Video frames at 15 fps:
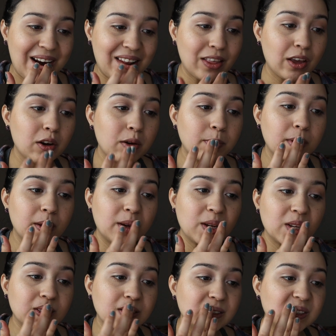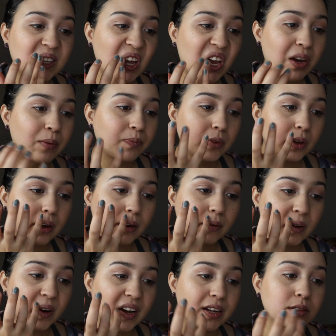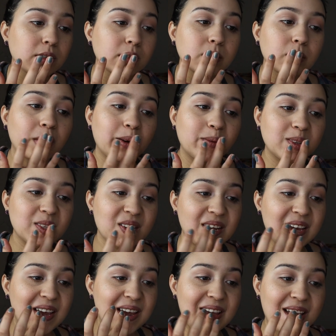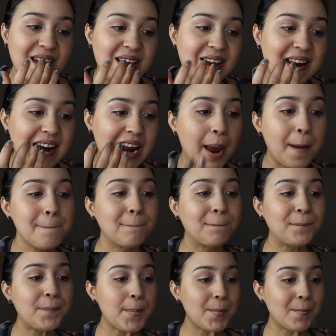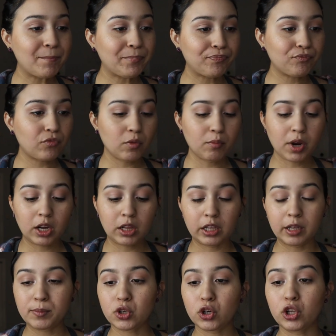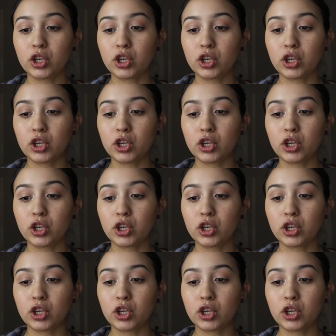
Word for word: therapy, because I forgot to scrub today and my lips are